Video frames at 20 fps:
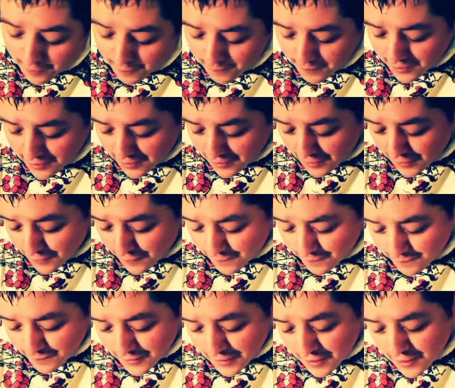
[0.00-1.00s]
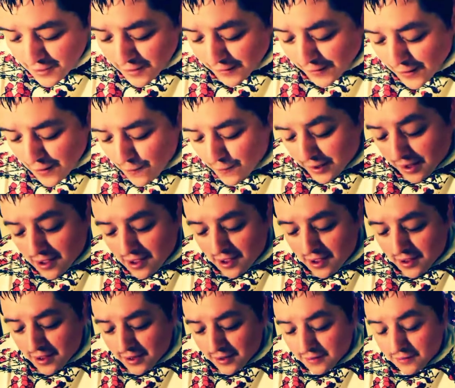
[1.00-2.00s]
But going
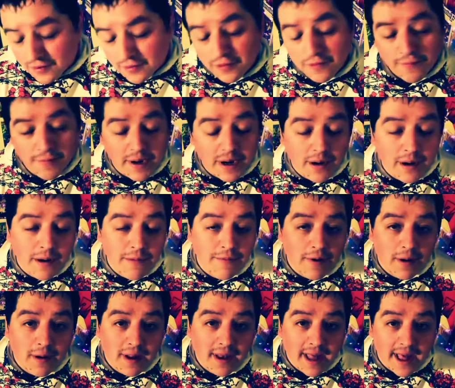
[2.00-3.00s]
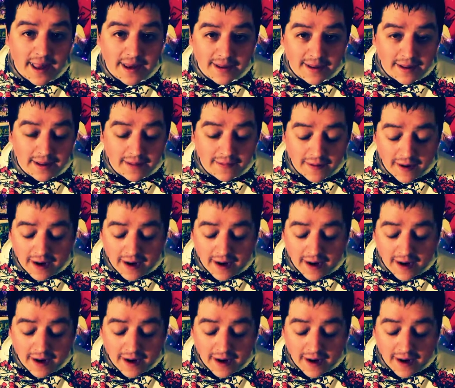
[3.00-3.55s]
on to the very last thing that